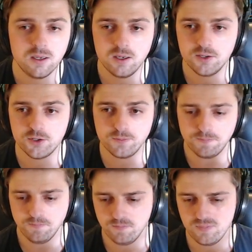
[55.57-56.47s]
So
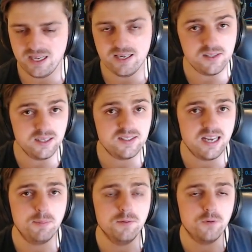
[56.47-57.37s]
here's an
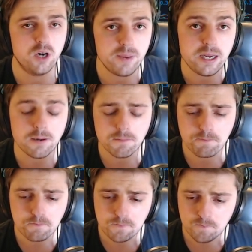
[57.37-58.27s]
example of what I mean.
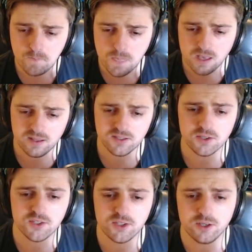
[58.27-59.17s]
There's
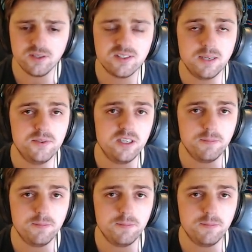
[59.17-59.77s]
a certain subset of